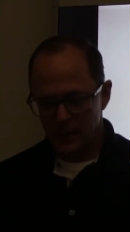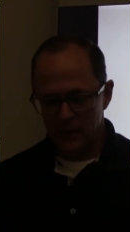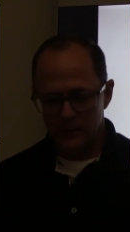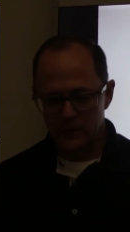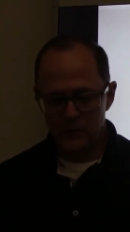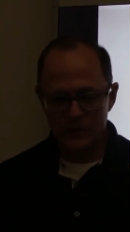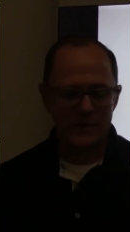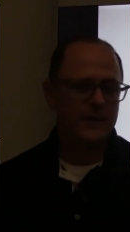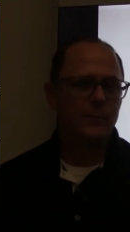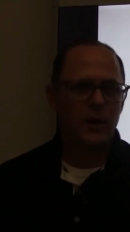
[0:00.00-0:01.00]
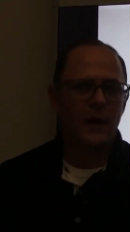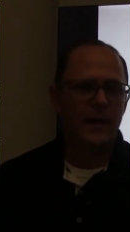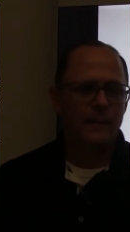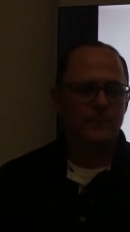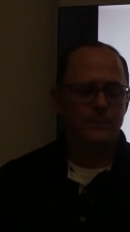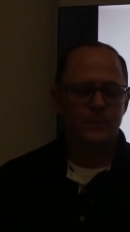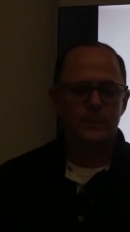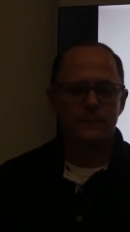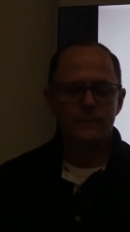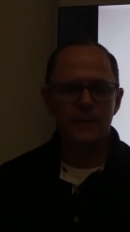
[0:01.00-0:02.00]
So she did apply,
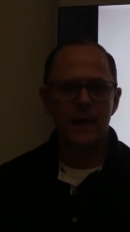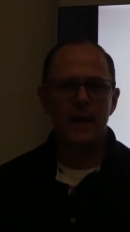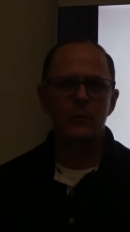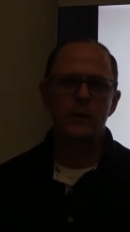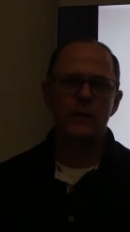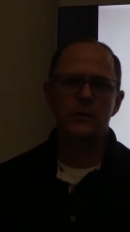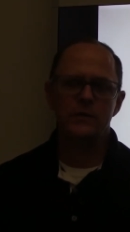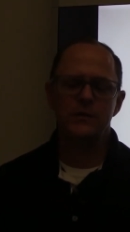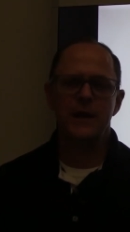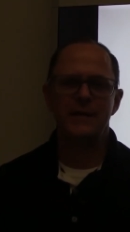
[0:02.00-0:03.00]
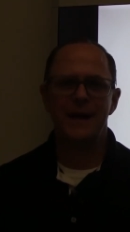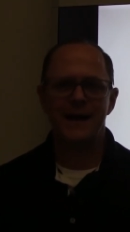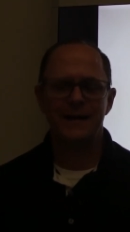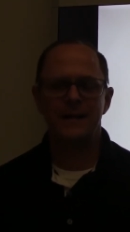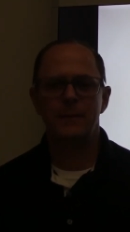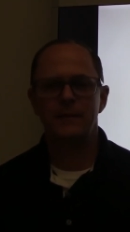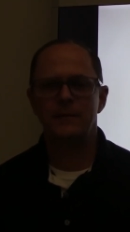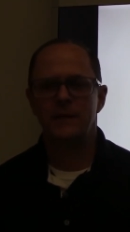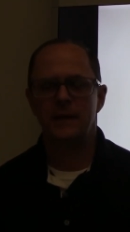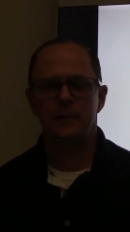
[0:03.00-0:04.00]
and we knew that she had the academics
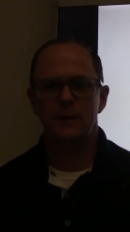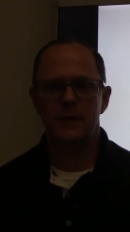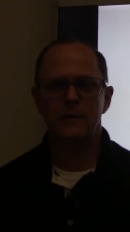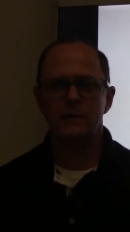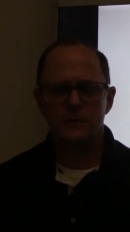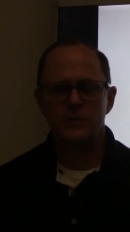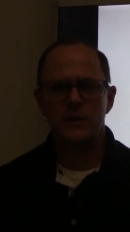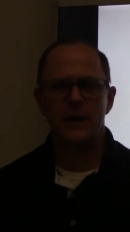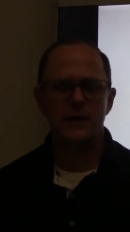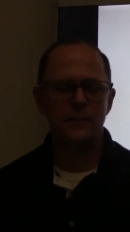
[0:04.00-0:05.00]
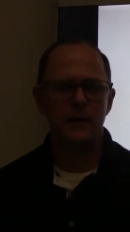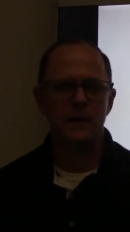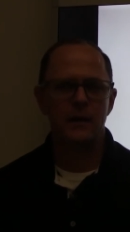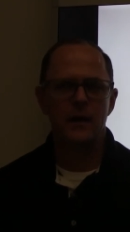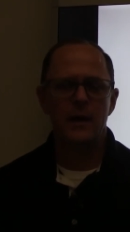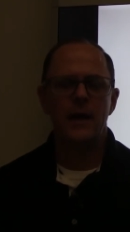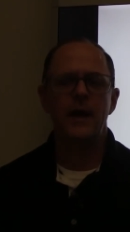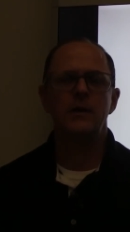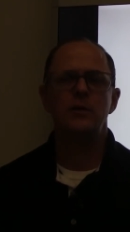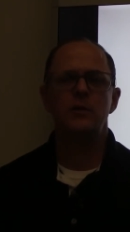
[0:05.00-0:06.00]
to get admitted, and she got admitted.
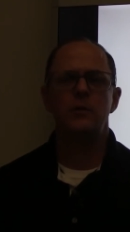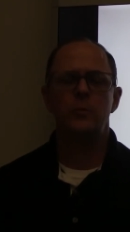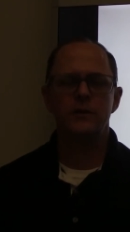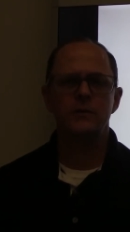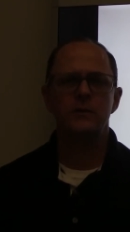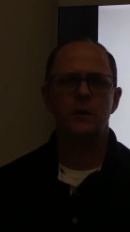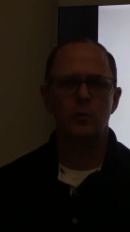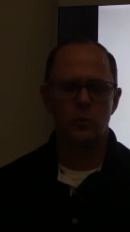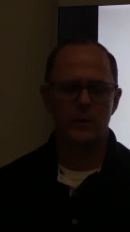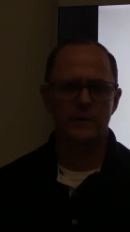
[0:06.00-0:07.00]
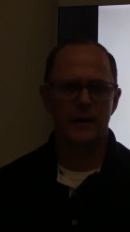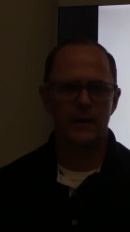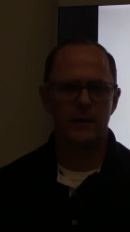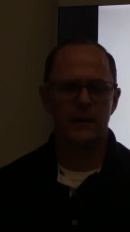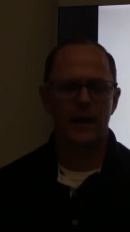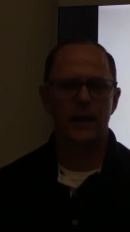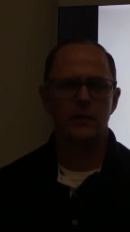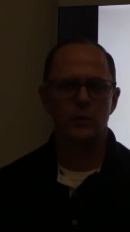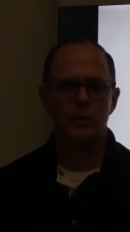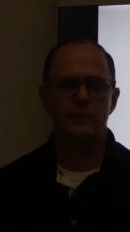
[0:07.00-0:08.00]
And her original award letter at
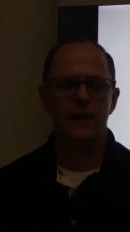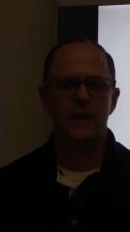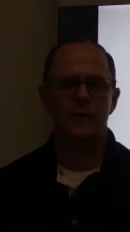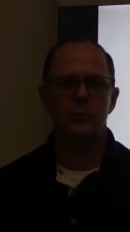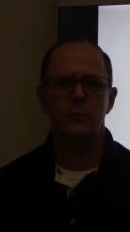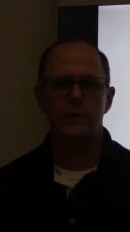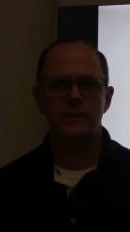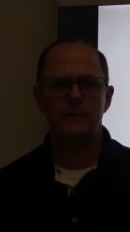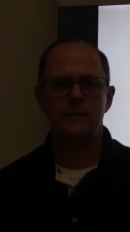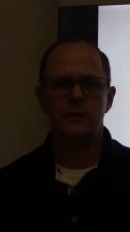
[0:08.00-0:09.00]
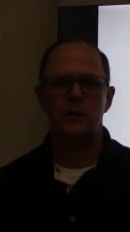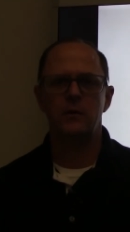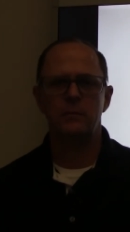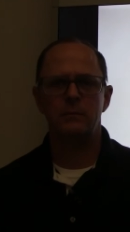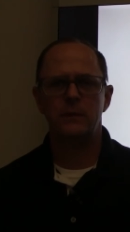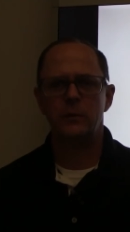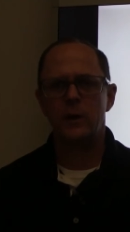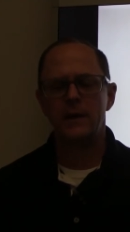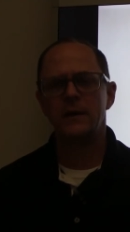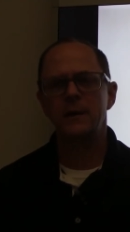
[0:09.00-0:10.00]
U of A was $0. You
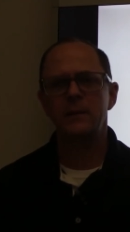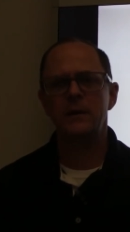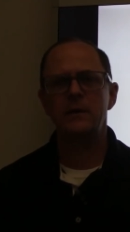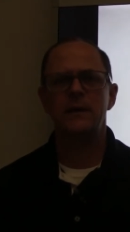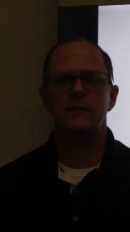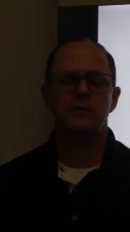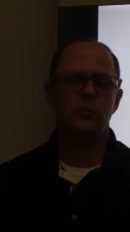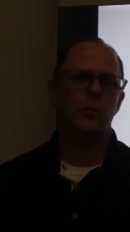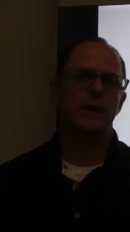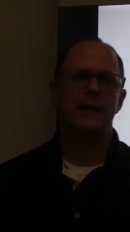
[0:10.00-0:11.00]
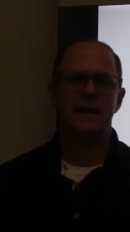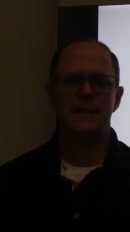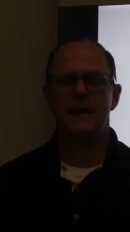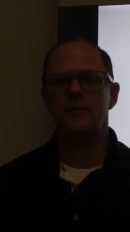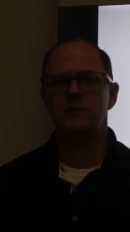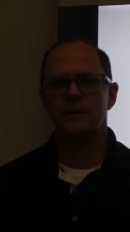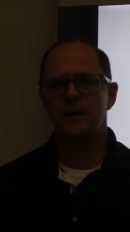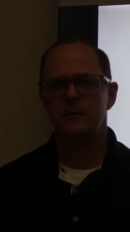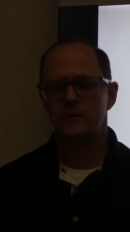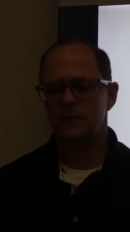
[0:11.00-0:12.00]
want to come here? It's
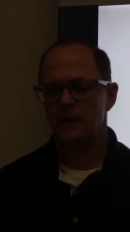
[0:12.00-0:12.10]
$29,000.